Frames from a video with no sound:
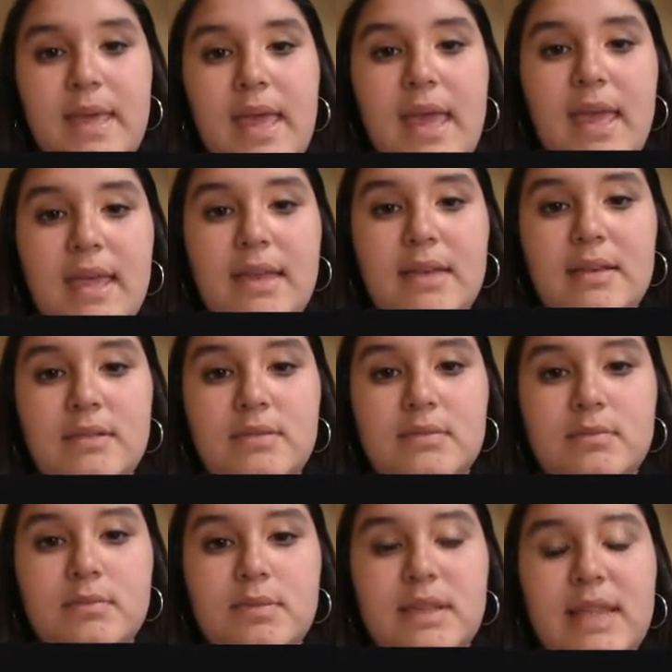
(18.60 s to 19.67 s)
and
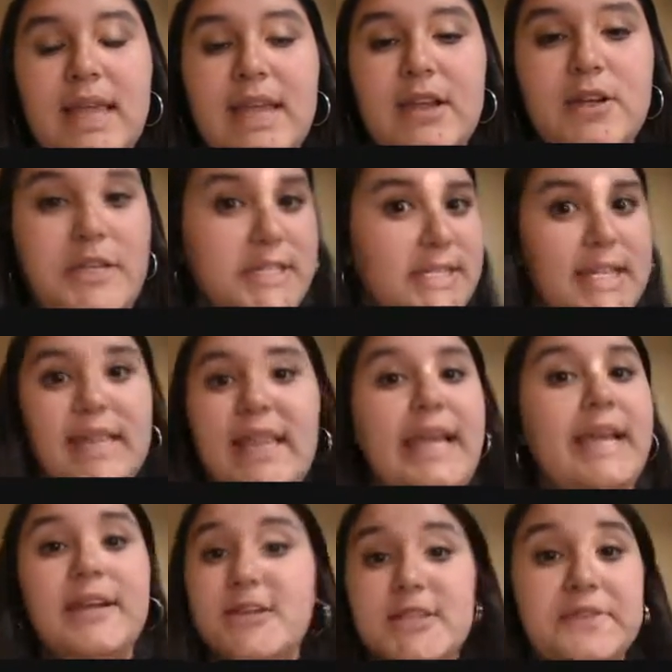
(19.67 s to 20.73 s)
layers
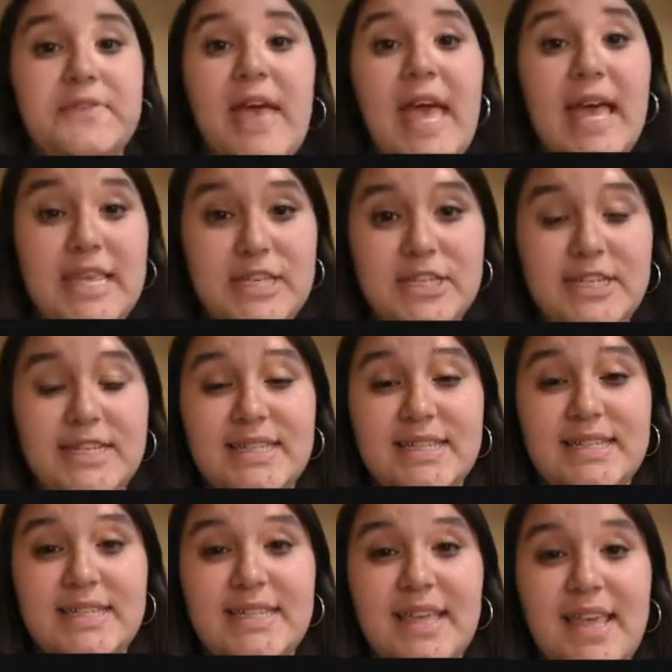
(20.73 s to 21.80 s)
of
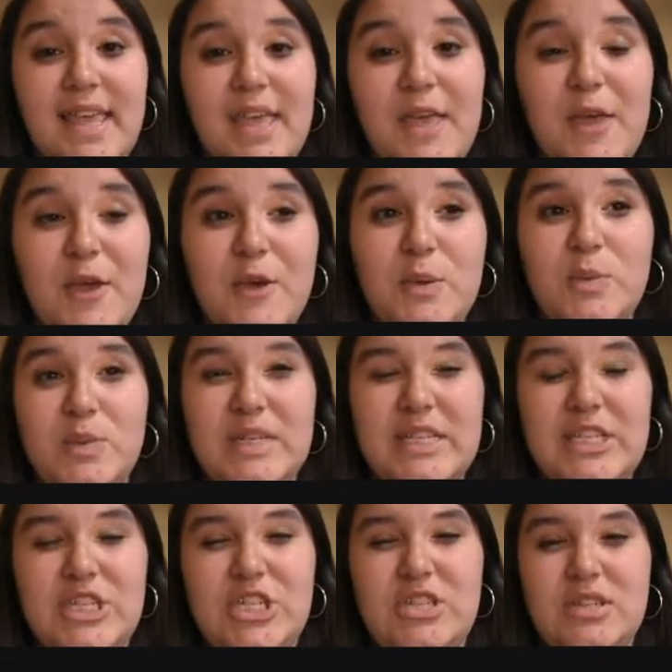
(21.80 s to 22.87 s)
ashes,
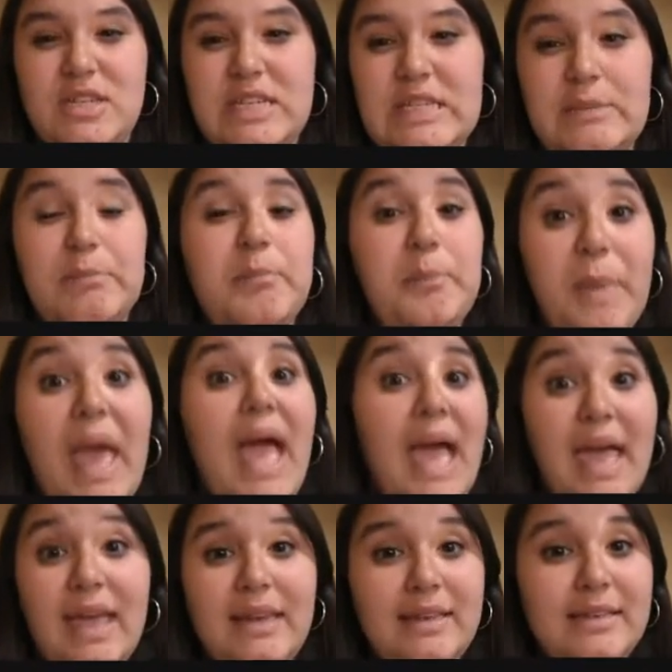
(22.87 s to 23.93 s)
which is
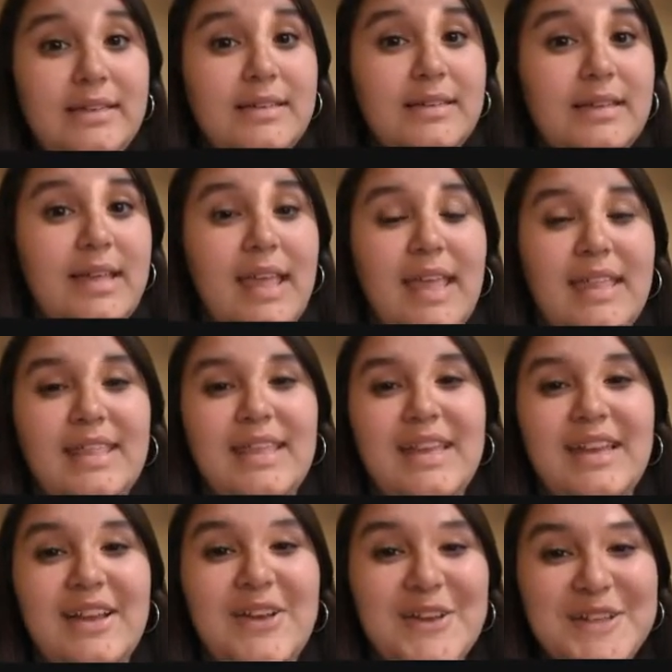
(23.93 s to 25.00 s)
bad. And
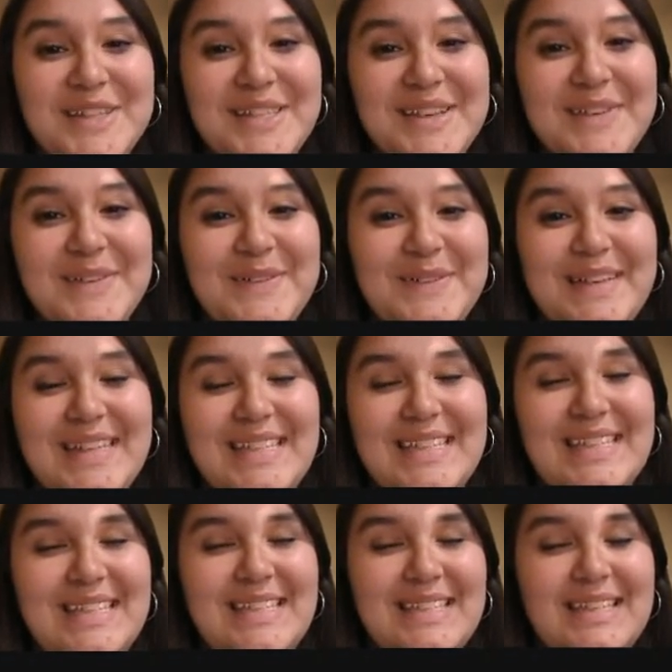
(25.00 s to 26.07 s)
then
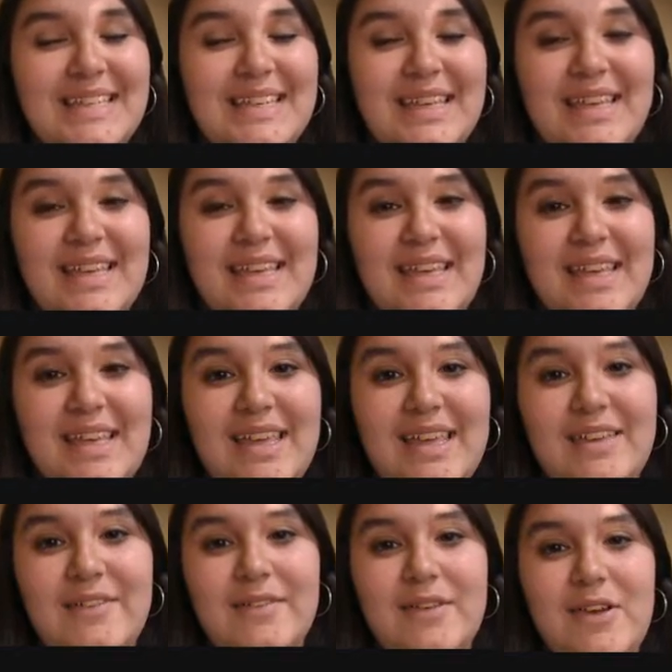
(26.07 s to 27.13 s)
it's
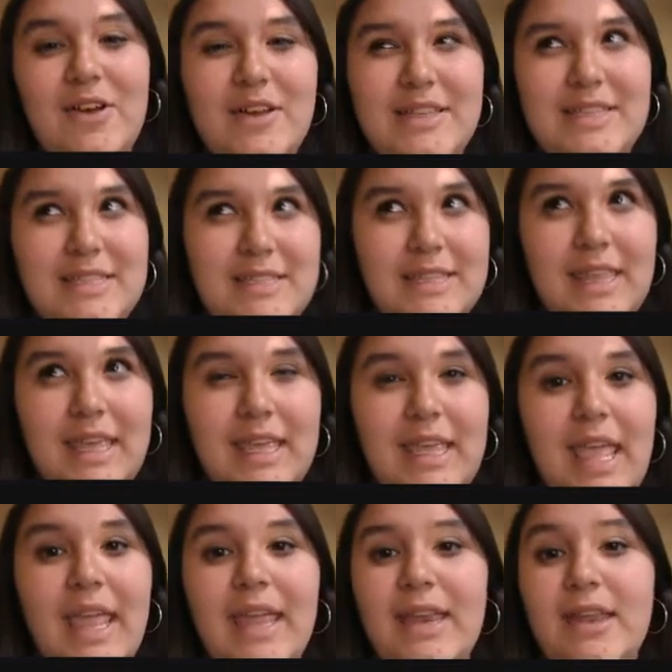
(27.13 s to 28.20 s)
caused like
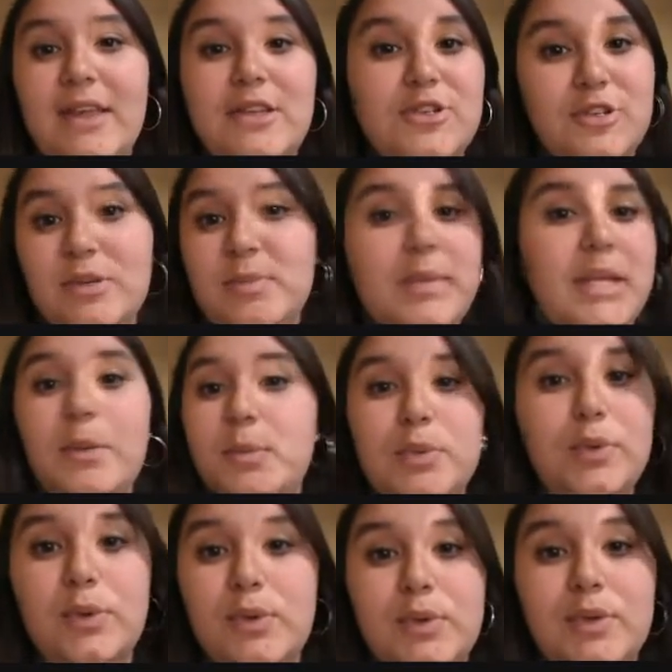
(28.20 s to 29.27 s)
800
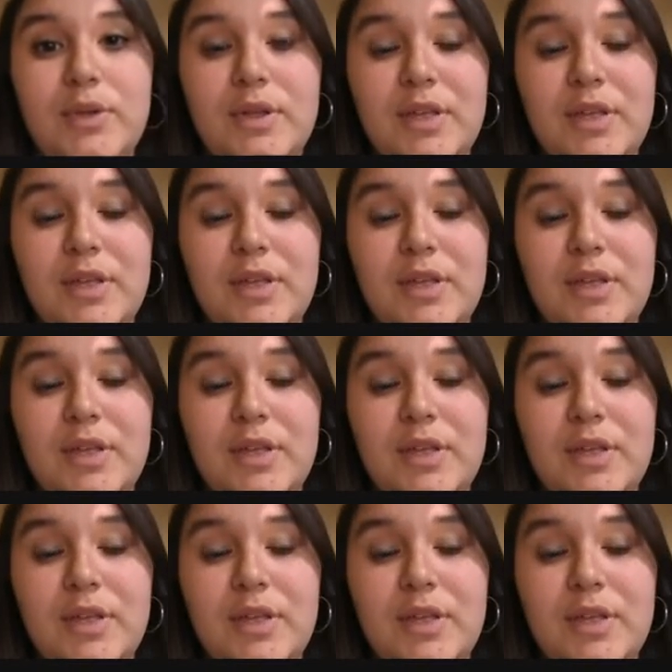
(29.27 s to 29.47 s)
people